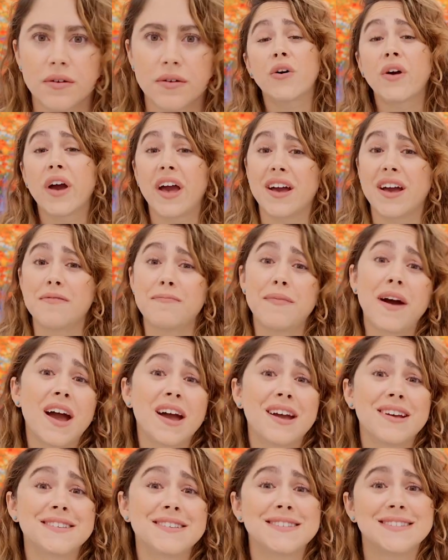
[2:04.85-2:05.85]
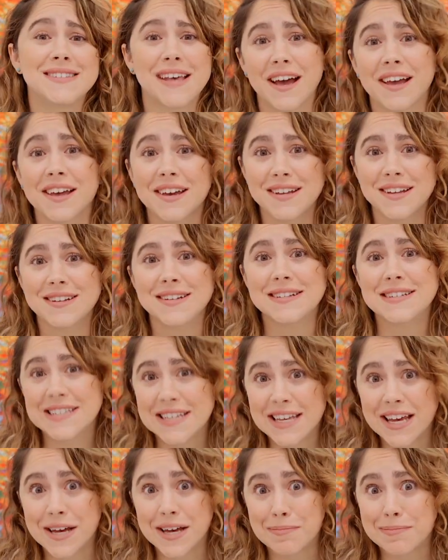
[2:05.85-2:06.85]
Okay, my second
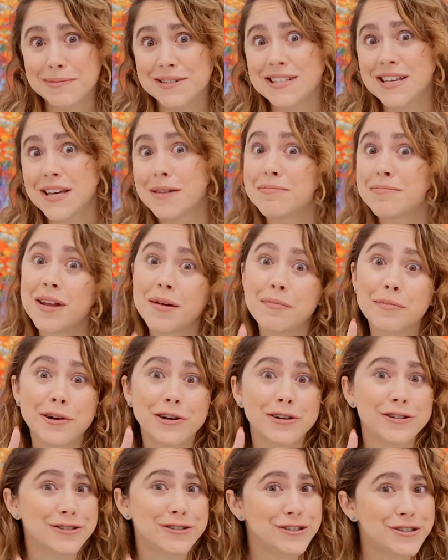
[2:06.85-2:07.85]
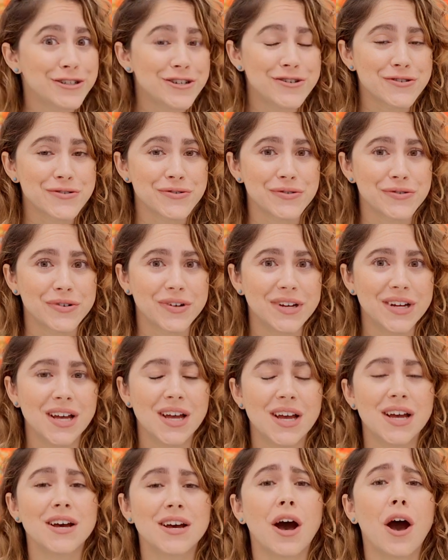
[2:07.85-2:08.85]
tip, tip number two,
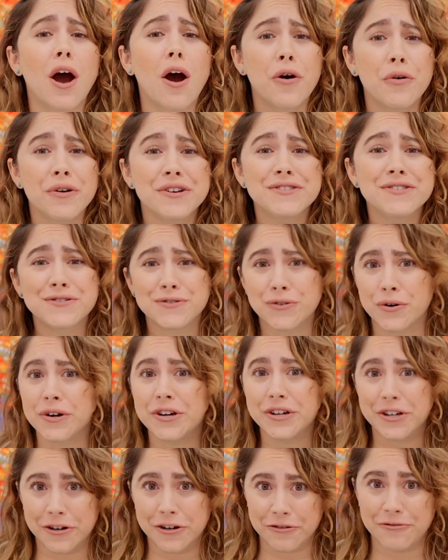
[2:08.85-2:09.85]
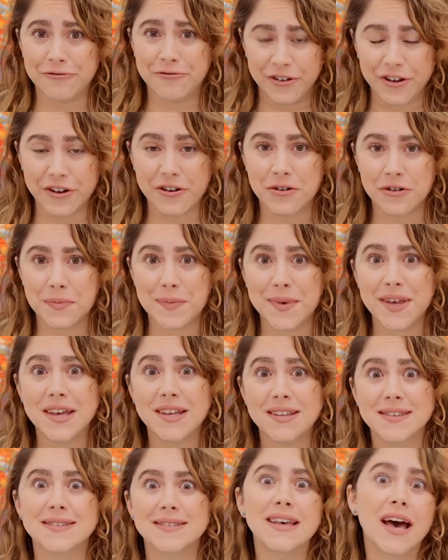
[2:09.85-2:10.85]
always store your film
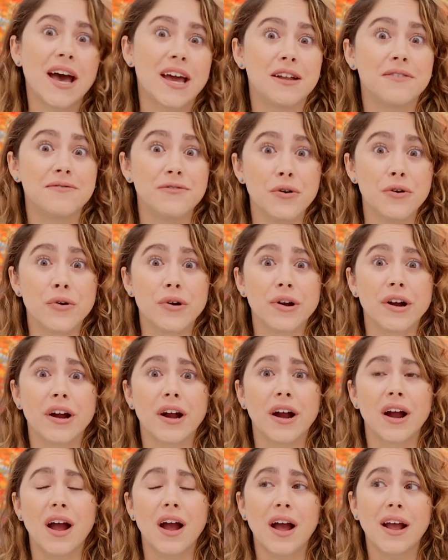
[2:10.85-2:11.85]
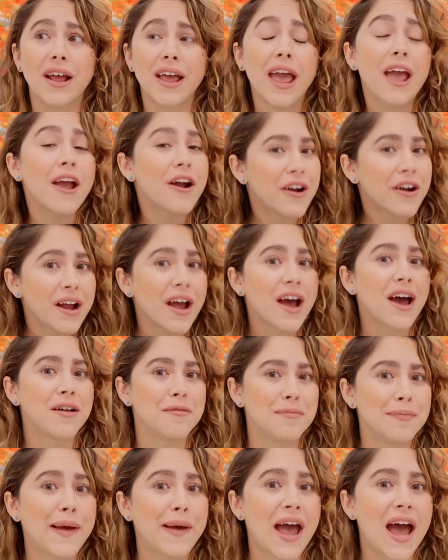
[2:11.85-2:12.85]
inside of your
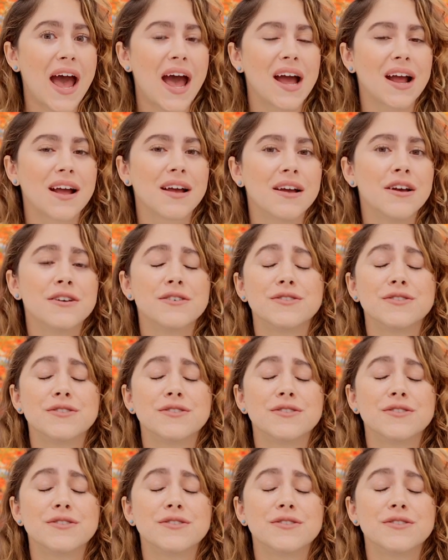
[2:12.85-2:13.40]
carry-on bag.